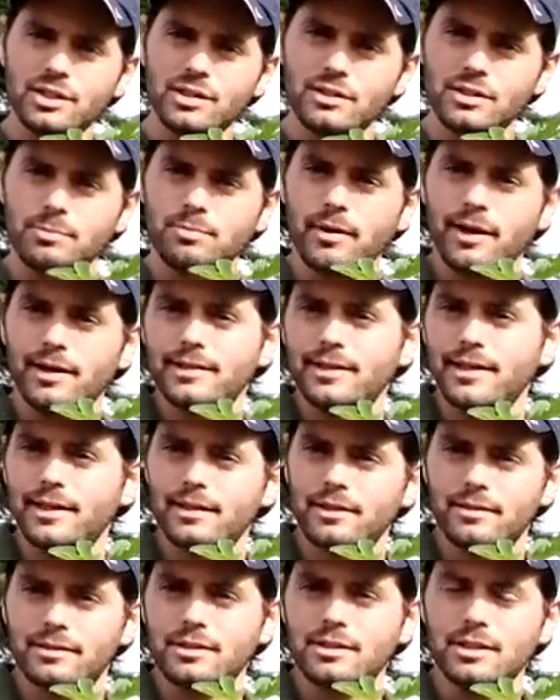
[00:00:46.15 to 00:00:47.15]
this by the end
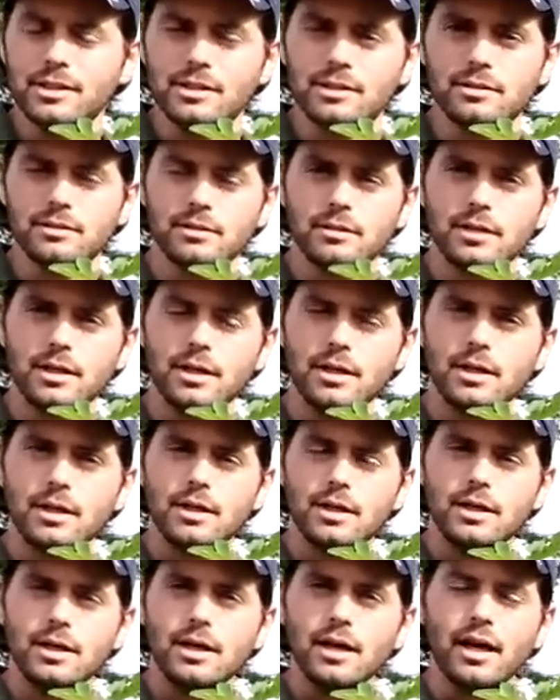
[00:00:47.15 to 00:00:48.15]
of the season.
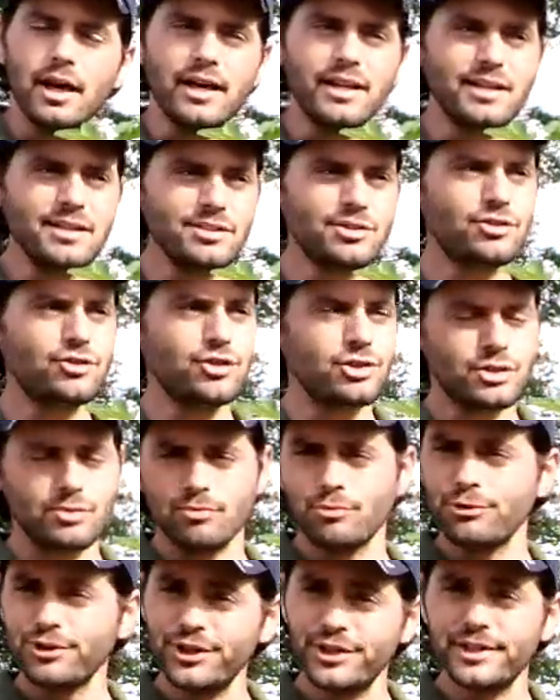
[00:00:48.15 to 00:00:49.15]
It is just
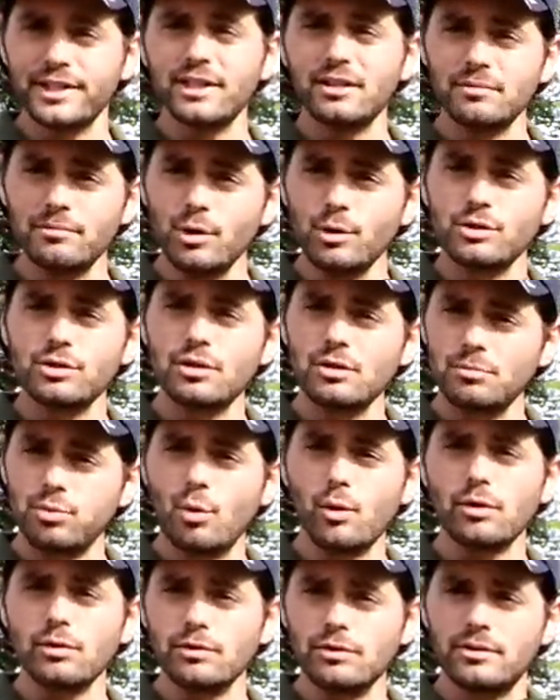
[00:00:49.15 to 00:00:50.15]
really the most
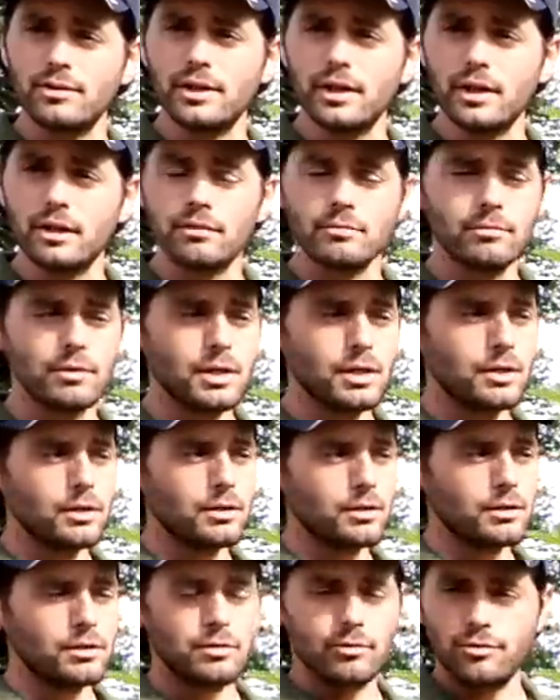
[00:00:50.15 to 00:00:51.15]
important thing
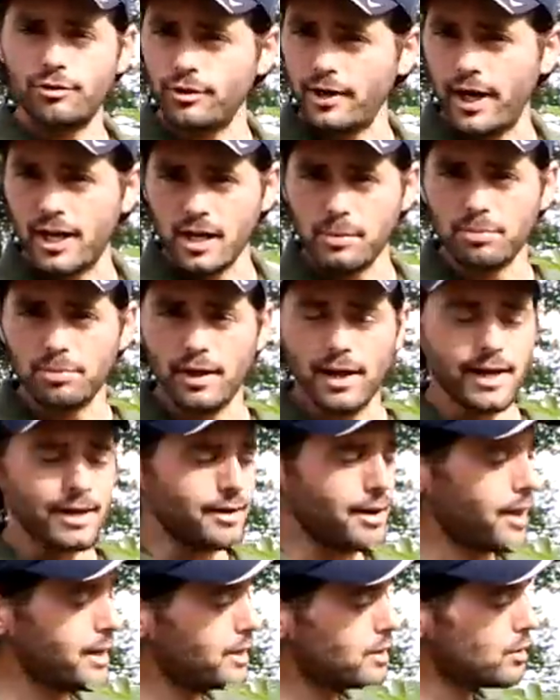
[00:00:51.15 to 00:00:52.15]
for any plant.
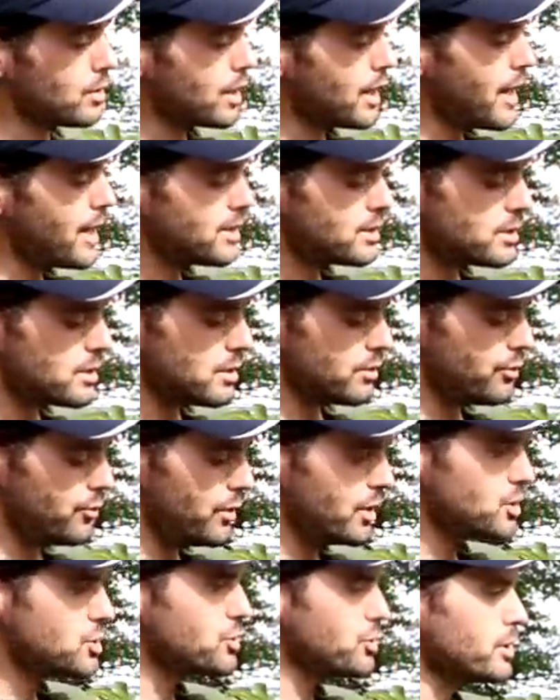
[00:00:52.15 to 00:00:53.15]
And in the case of the
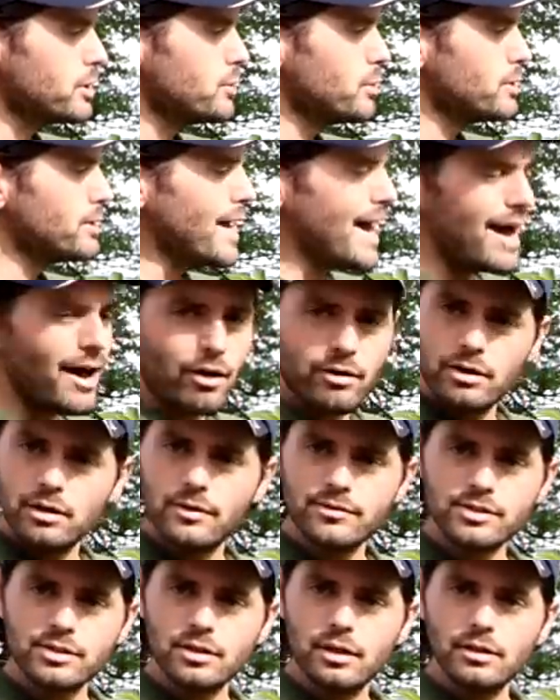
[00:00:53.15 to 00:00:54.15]
fig tree, without
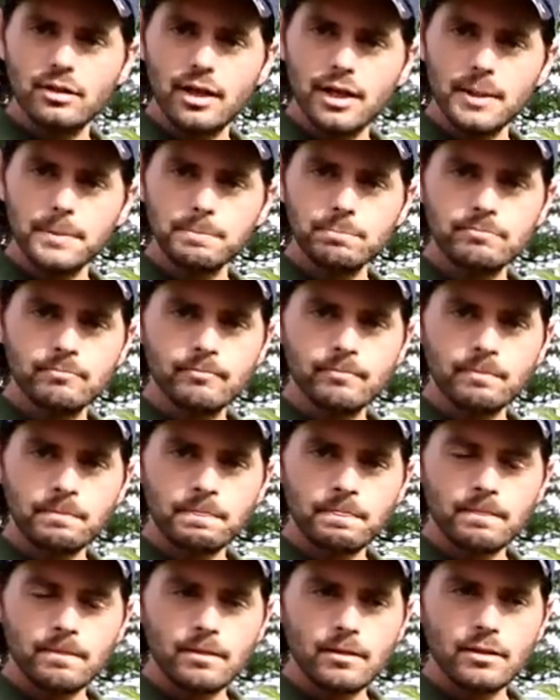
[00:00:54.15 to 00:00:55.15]
enough sunlight,
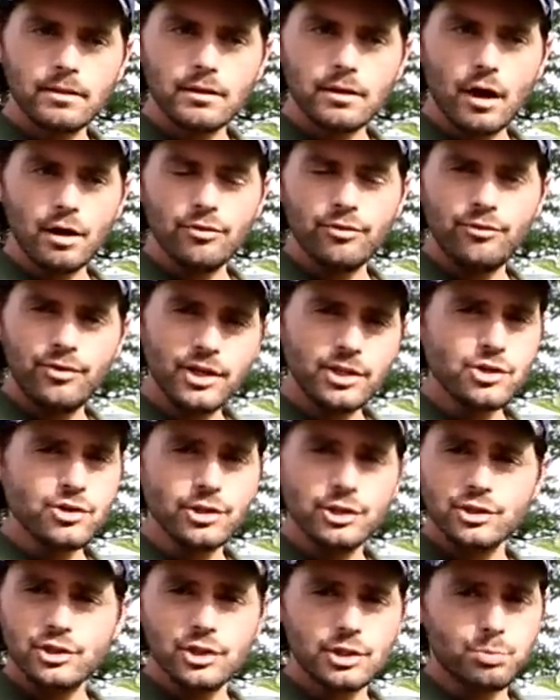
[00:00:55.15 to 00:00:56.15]
our fig
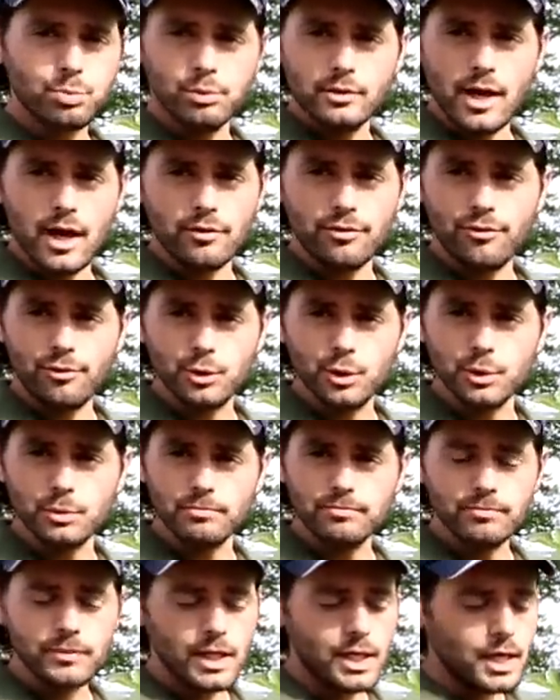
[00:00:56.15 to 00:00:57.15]
trees just will not fruit.
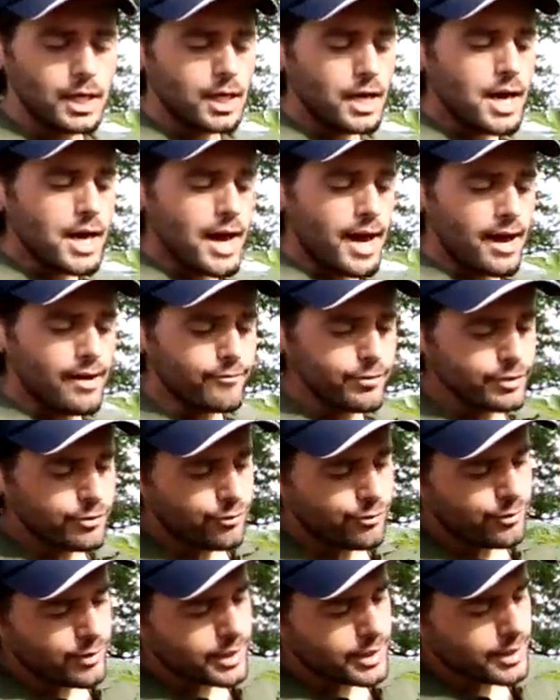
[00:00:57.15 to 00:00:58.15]
Every
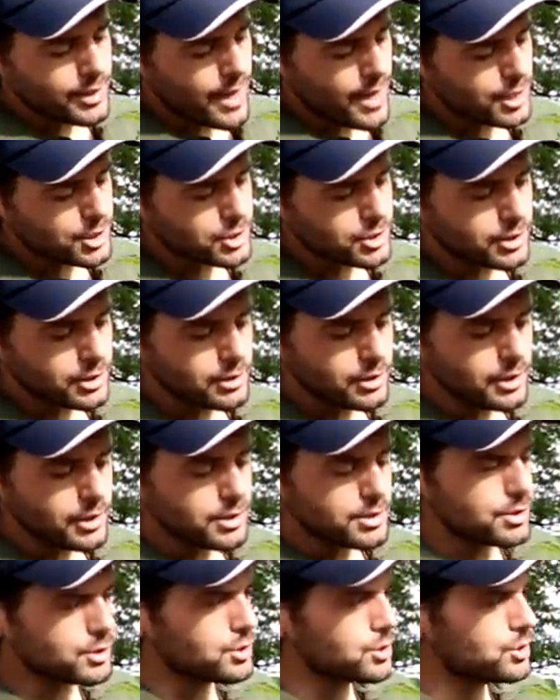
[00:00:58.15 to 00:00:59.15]
fig actually
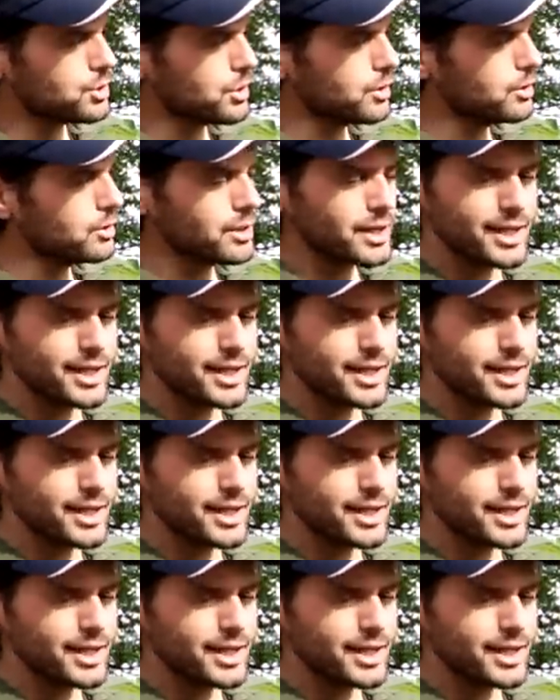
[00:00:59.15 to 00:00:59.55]
needs a certain